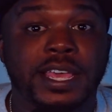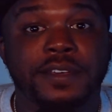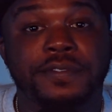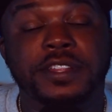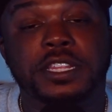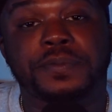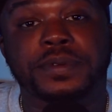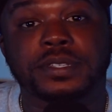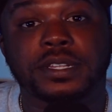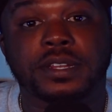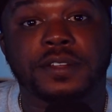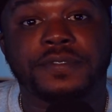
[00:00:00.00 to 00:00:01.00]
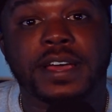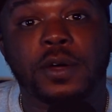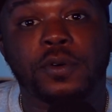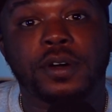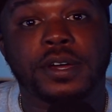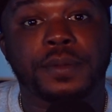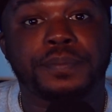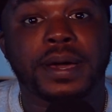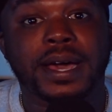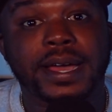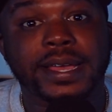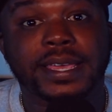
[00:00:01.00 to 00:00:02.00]
50% of the 5100
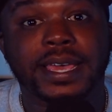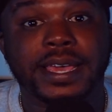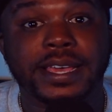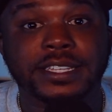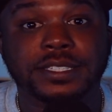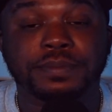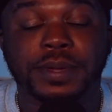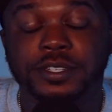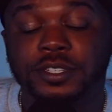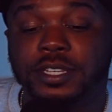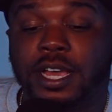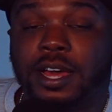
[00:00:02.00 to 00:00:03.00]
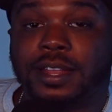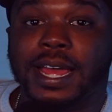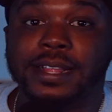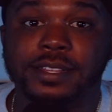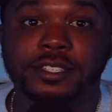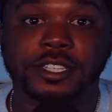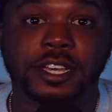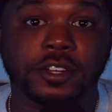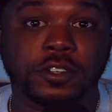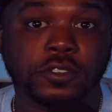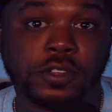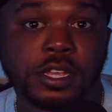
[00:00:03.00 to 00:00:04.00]
podcast. Make sure y'all like the channel,
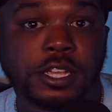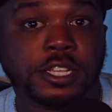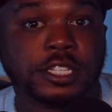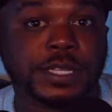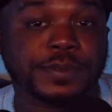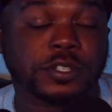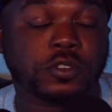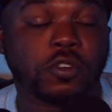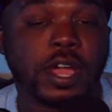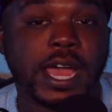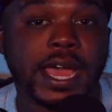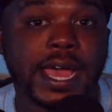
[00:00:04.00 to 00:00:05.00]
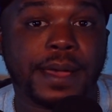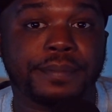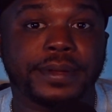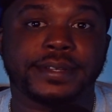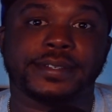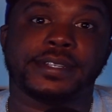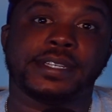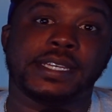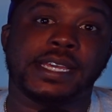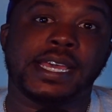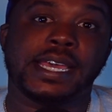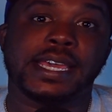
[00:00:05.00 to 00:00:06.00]
subscribe,
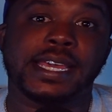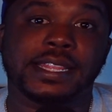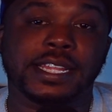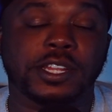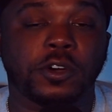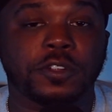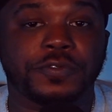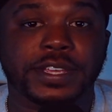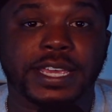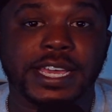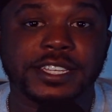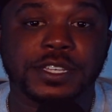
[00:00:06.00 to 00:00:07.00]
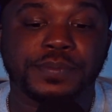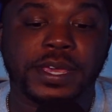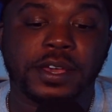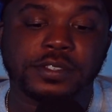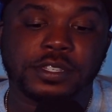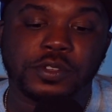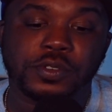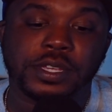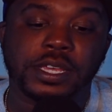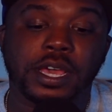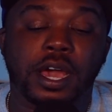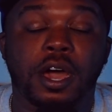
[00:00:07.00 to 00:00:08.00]
hit the notification bell so you can get